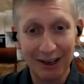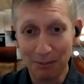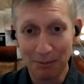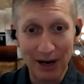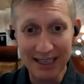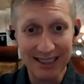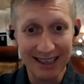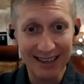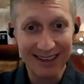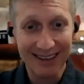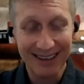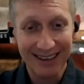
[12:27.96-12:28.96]

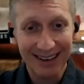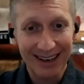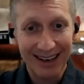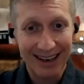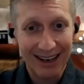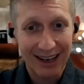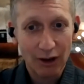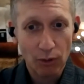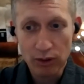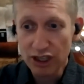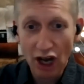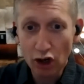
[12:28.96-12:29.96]
present
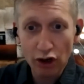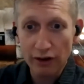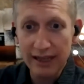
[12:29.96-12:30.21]
was no longer